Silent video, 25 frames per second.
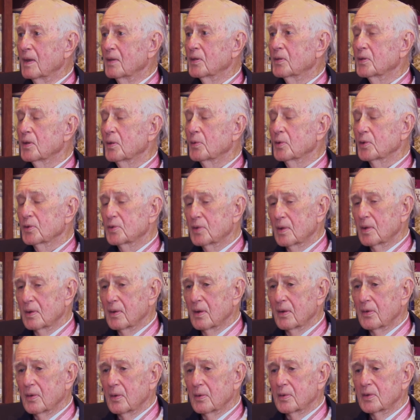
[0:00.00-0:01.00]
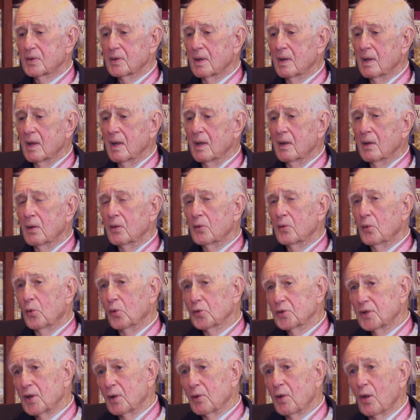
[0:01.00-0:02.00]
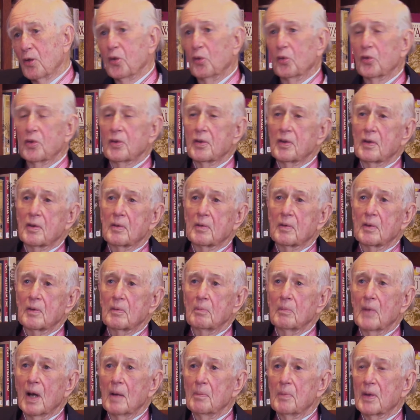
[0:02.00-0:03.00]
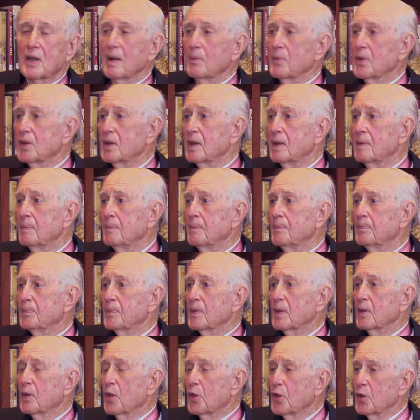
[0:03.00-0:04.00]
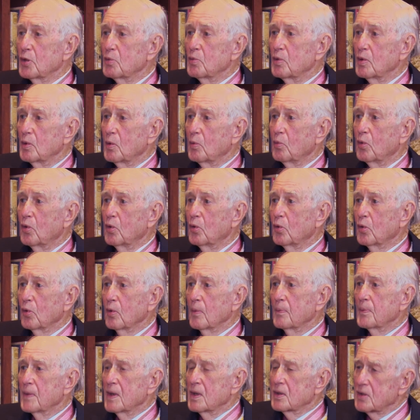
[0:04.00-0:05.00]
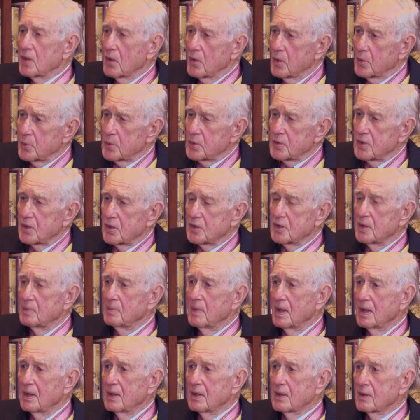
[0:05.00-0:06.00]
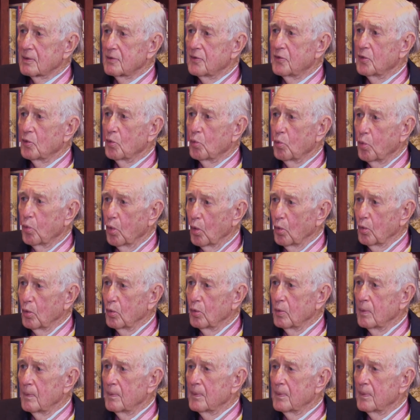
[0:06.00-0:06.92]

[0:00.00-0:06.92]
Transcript: There was also the thought that it might become the Third World War. So there was a demand for wool